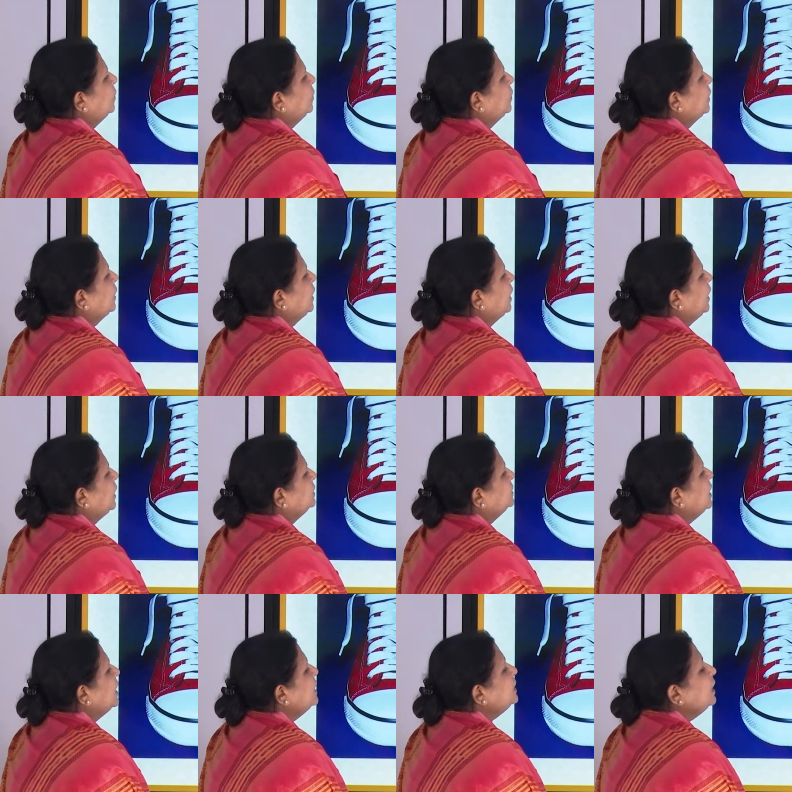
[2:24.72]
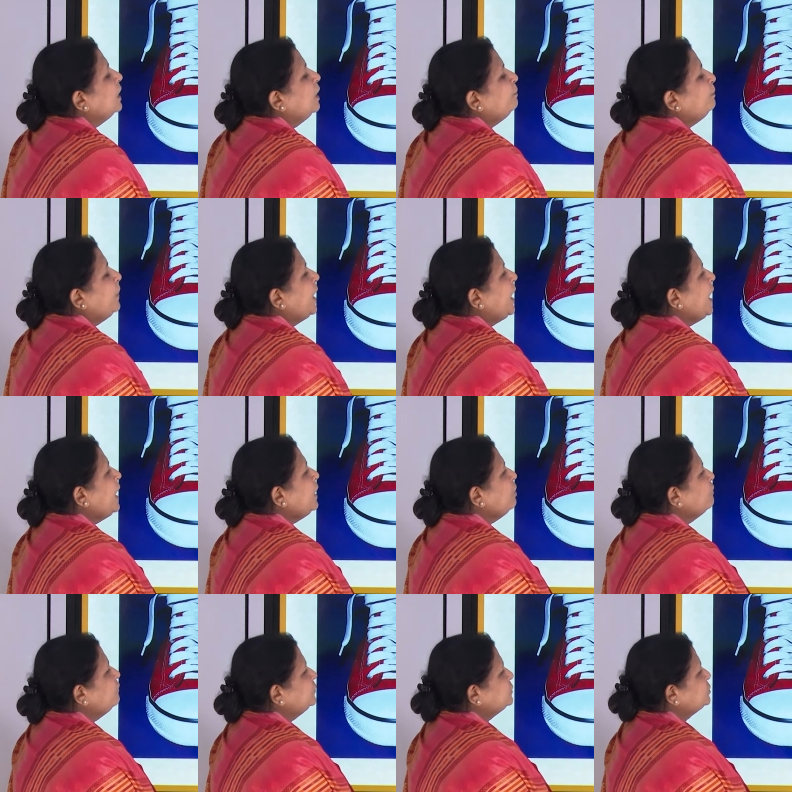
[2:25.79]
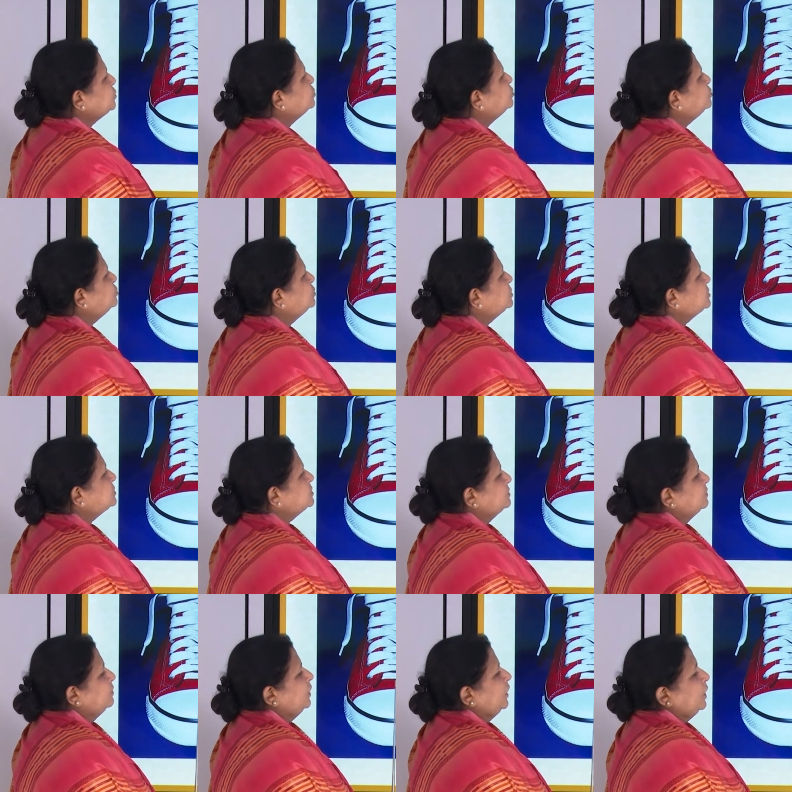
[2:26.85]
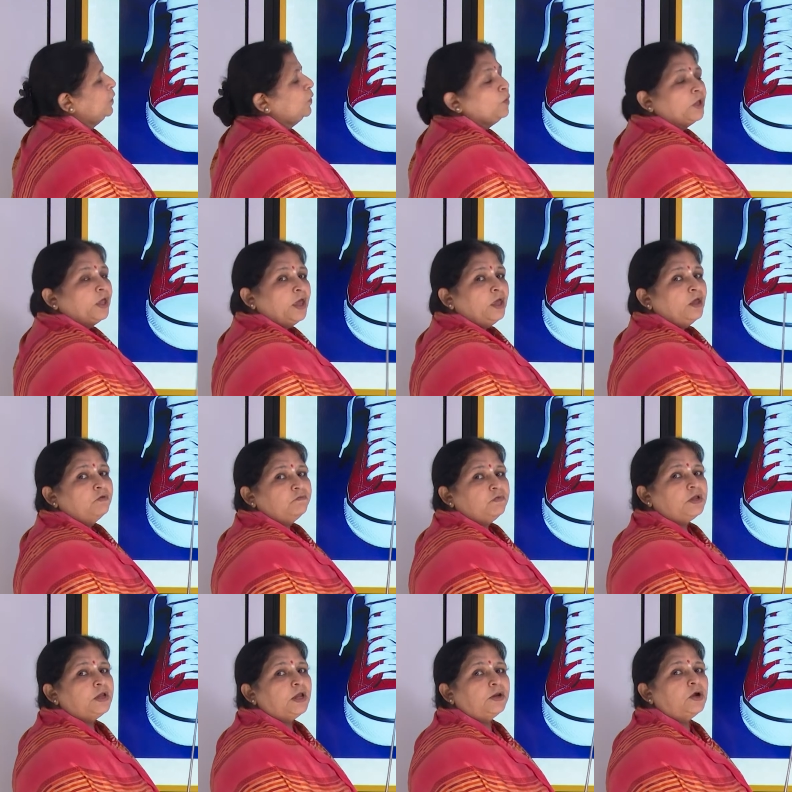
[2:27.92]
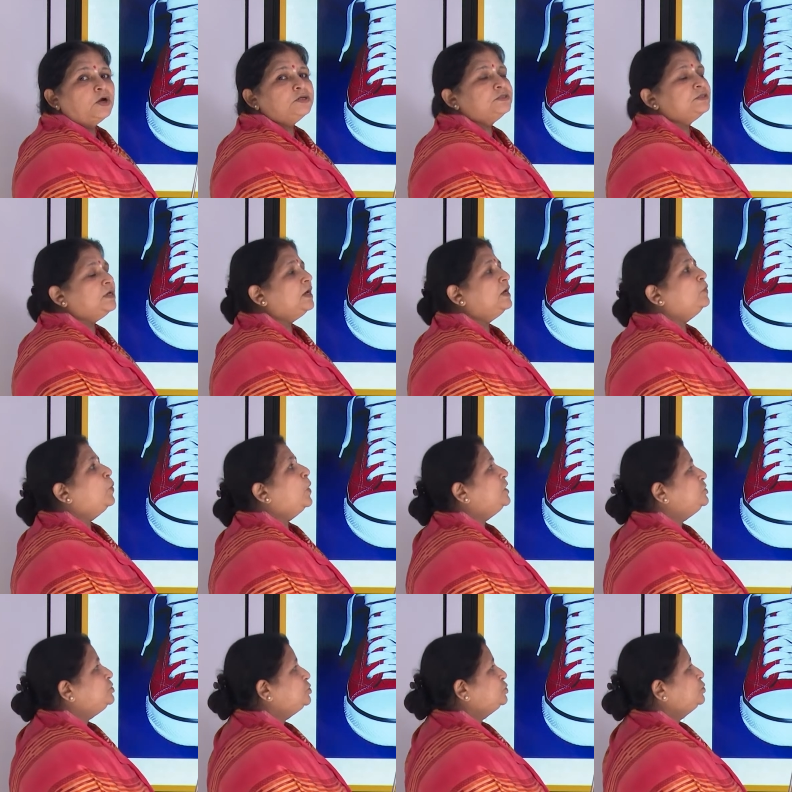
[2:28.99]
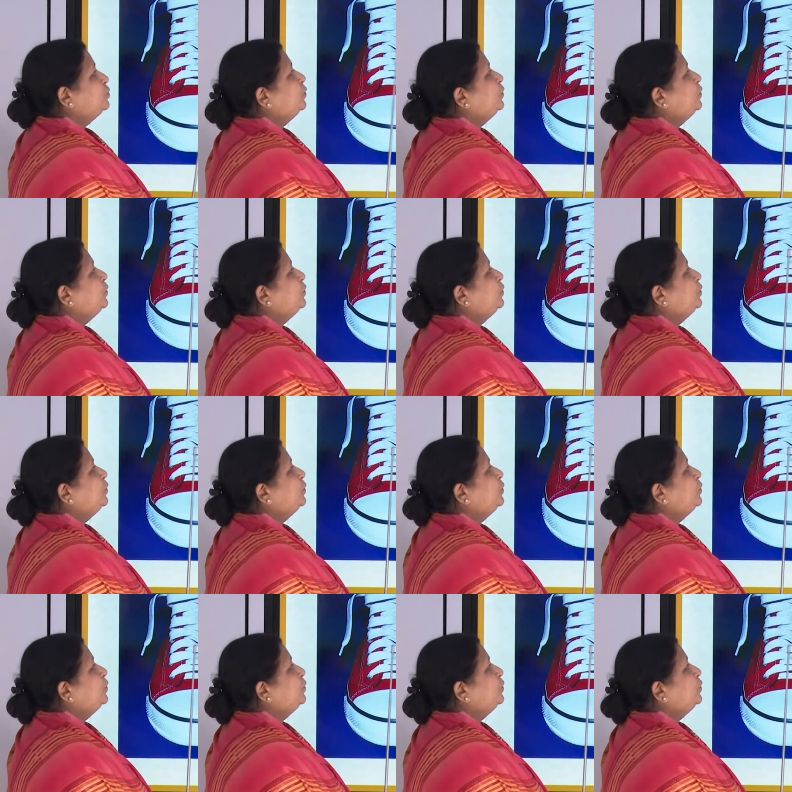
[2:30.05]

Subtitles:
Okay, then a pair of shoes. Okay, we cannot say one shoe,